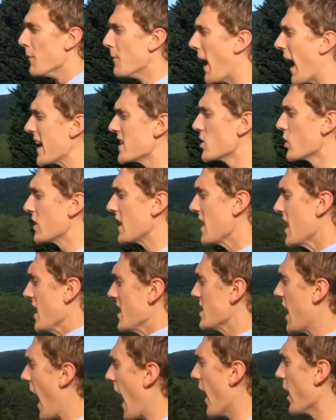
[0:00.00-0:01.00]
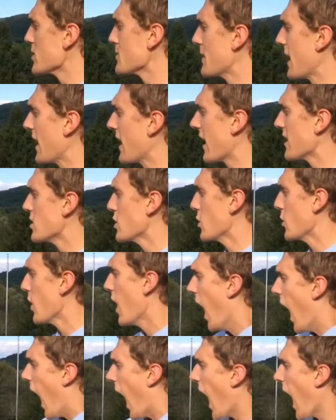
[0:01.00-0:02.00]
My duty tells me I do.
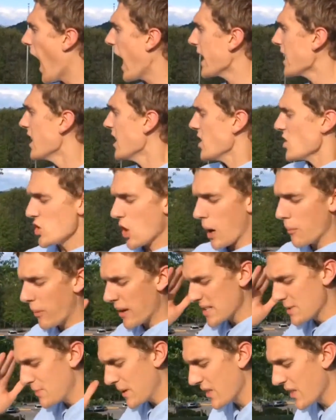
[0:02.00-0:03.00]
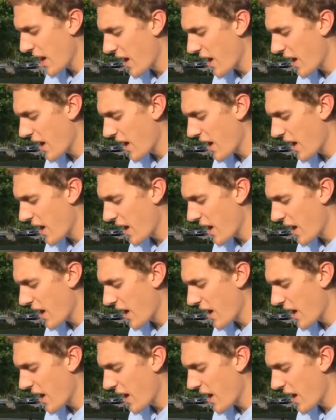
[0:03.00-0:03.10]
I shall must be